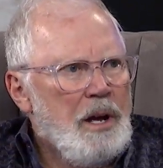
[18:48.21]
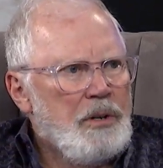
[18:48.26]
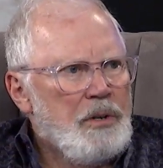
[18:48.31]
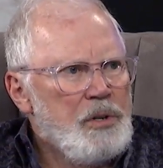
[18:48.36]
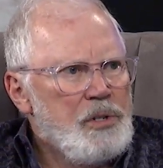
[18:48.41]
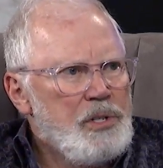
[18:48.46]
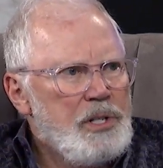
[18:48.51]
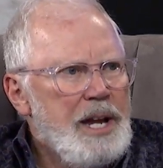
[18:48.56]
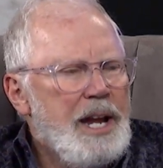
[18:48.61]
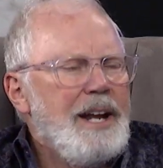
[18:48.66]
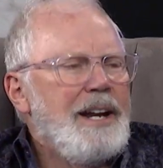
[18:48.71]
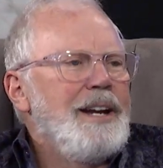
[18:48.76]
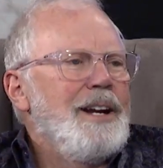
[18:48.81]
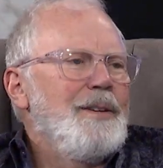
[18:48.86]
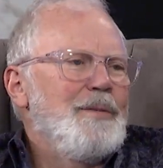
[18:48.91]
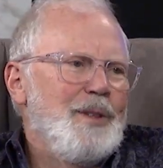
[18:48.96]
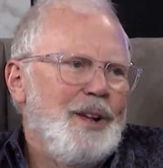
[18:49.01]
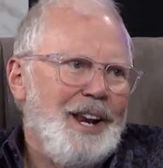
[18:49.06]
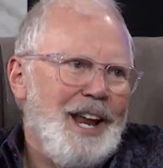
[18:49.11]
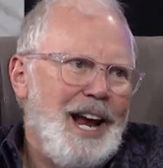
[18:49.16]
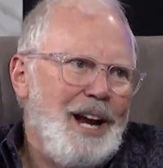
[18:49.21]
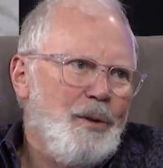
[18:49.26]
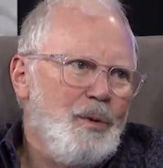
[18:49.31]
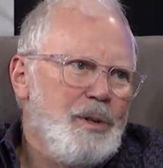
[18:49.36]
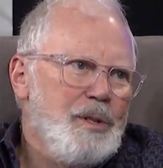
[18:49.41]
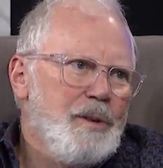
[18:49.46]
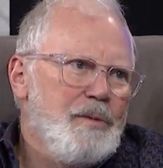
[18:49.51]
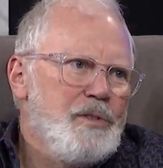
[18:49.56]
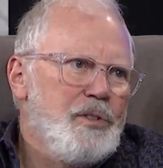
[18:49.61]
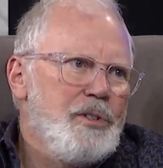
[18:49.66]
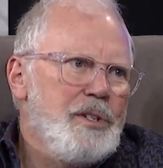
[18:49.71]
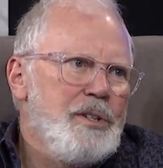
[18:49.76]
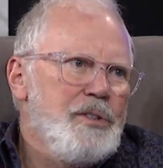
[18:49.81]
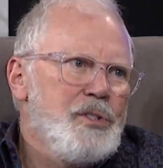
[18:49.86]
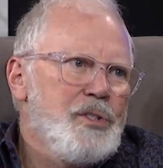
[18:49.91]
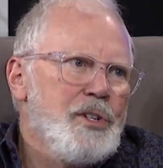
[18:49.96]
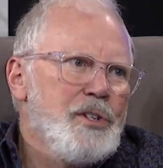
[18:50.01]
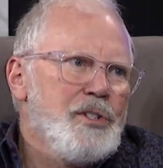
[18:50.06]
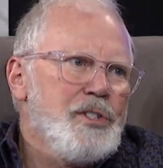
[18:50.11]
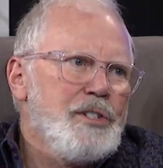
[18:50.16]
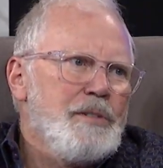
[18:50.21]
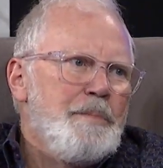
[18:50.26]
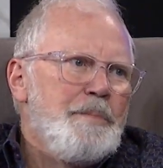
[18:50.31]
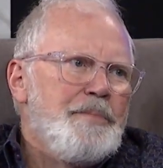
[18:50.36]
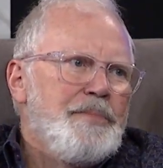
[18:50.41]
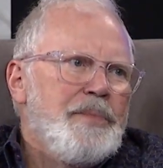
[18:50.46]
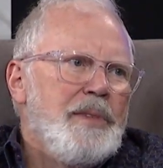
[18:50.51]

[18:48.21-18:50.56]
understanding of the language of Jesus.